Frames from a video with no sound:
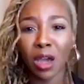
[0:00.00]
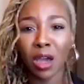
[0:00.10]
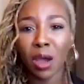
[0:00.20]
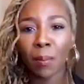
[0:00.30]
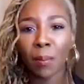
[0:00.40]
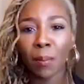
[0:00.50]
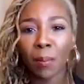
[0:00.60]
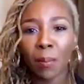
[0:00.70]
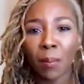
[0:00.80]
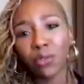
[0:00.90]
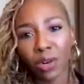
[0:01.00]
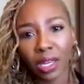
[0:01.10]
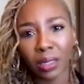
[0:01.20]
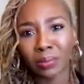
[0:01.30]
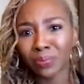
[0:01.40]
but we're
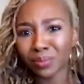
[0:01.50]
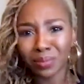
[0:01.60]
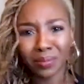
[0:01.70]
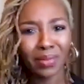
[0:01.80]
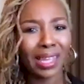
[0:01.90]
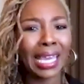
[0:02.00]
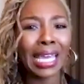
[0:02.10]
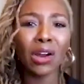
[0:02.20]
suffering in